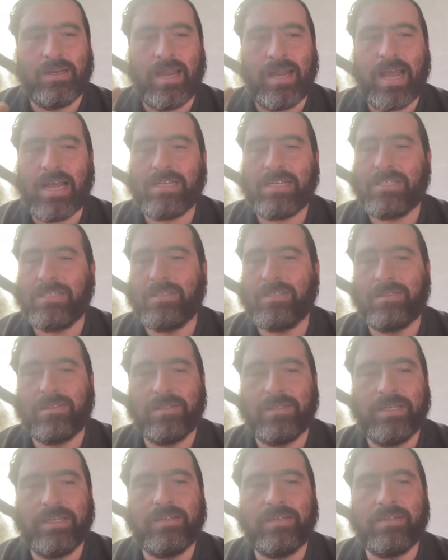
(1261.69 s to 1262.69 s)

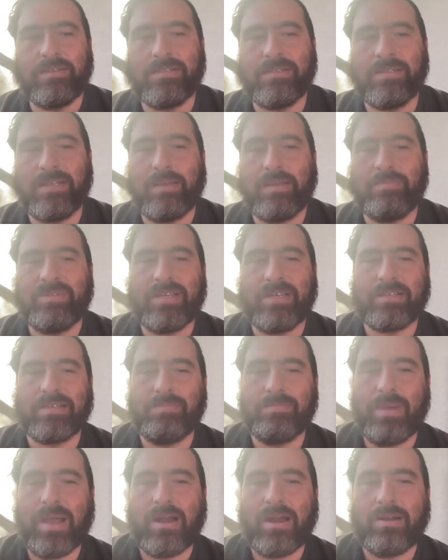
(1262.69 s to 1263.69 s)
National legal same
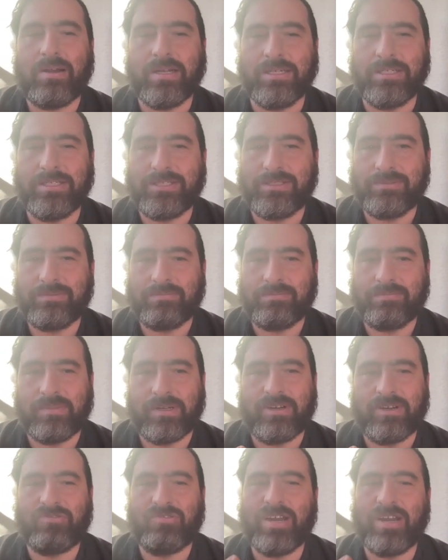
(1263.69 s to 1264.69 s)
sex marriage,
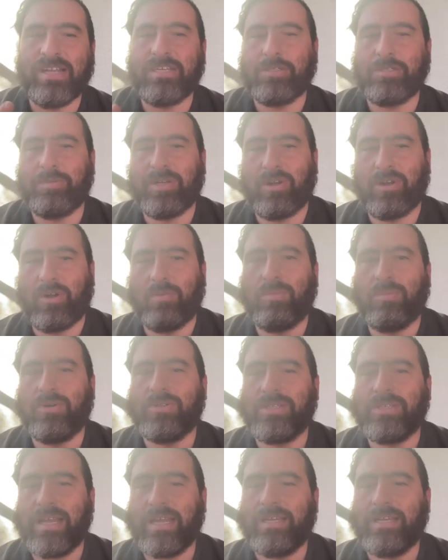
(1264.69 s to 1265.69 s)
an arrangement
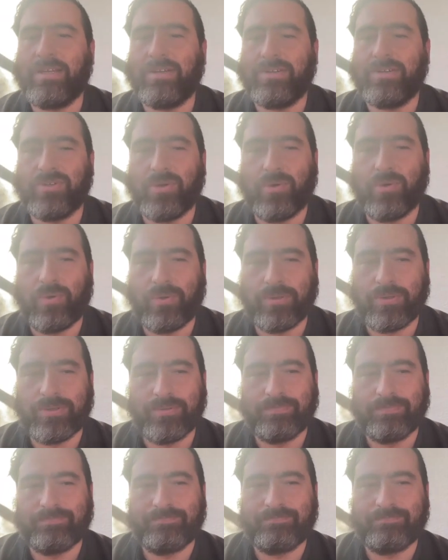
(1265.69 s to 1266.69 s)
almost 10 years
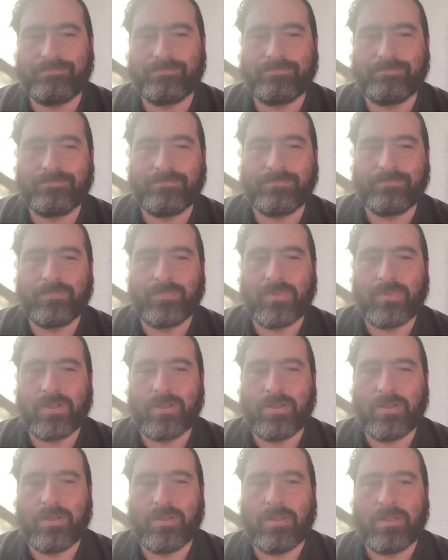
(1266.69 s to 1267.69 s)
old.
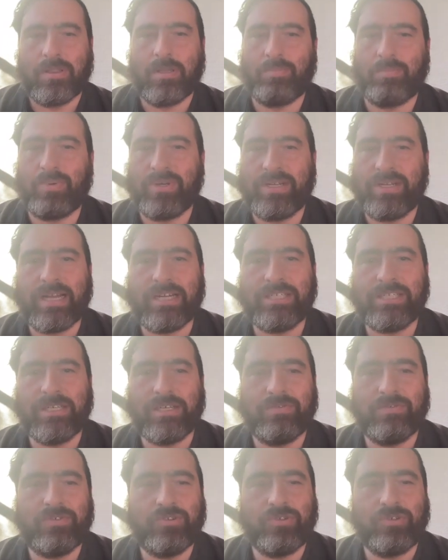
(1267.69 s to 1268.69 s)
The
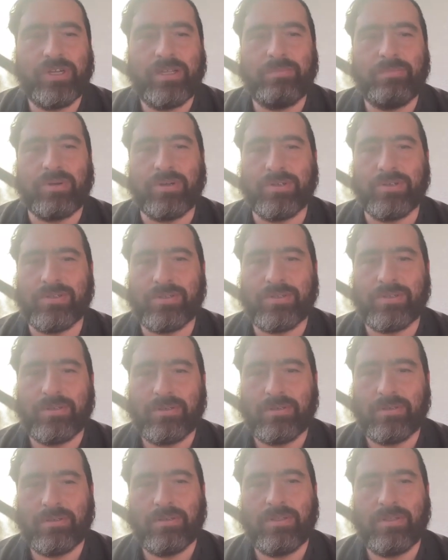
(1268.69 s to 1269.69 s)
protection of dreamers,
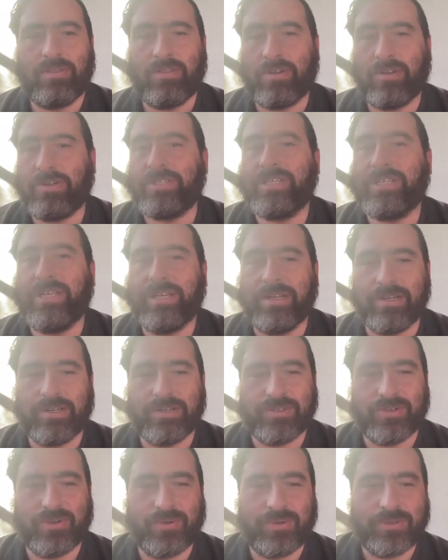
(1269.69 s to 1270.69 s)
13
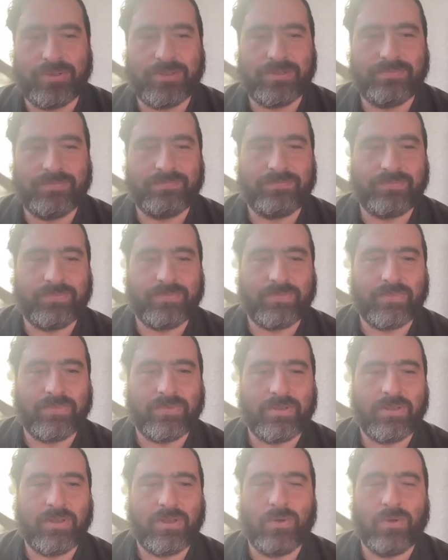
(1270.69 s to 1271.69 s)
years old.
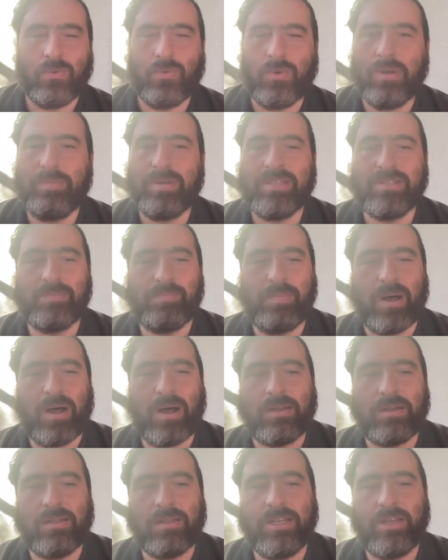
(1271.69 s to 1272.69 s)
Women's
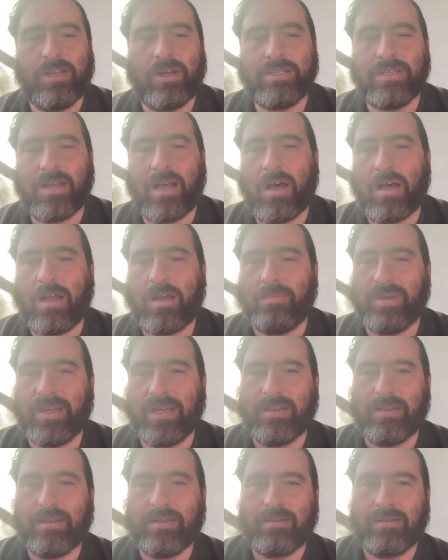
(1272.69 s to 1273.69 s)
bodily
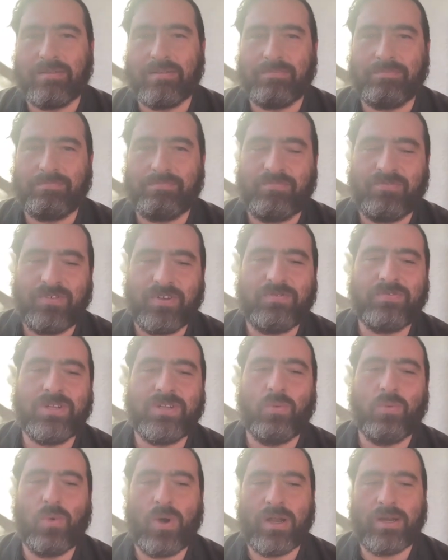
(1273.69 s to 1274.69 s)
autonomy,
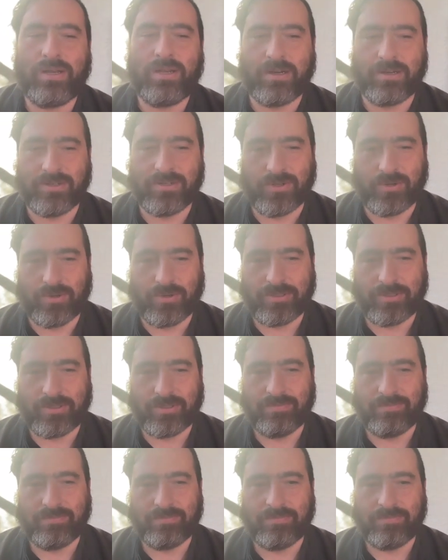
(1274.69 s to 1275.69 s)
51 years
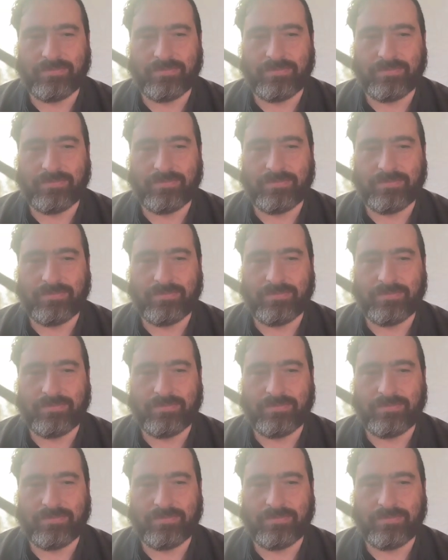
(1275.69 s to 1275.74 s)
old.